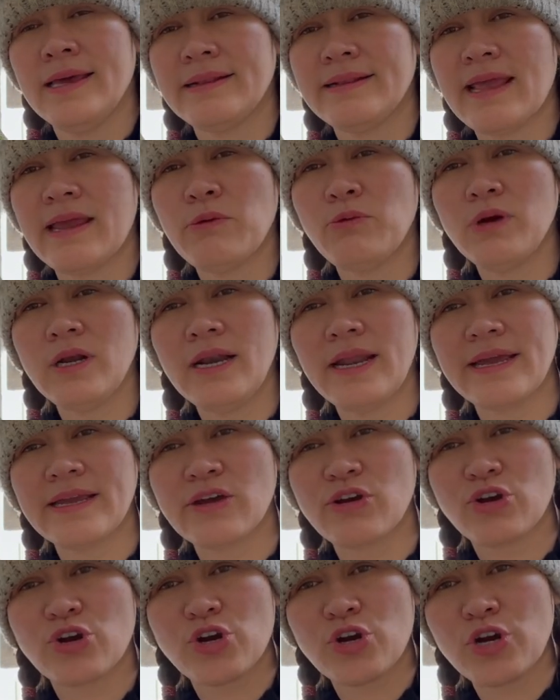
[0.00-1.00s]
They were
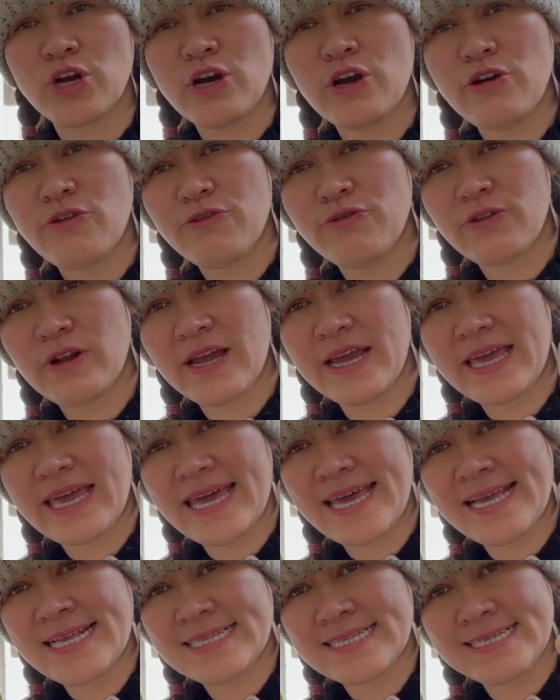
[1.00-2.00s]
like curved uh-huh. like
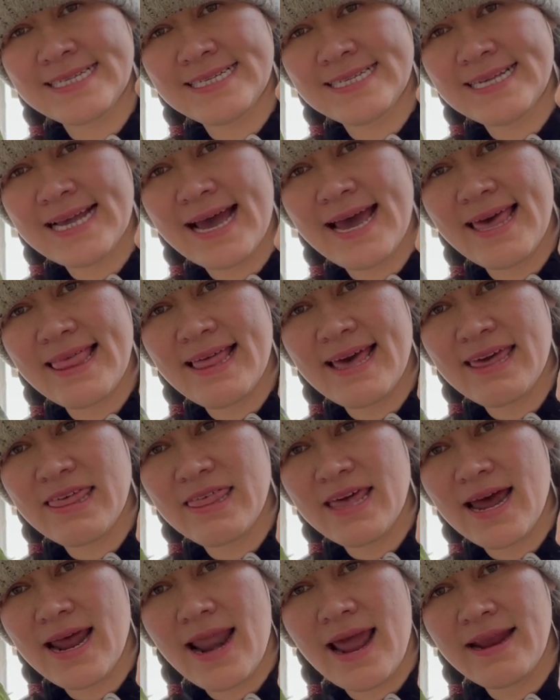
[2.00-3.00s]
inside like that.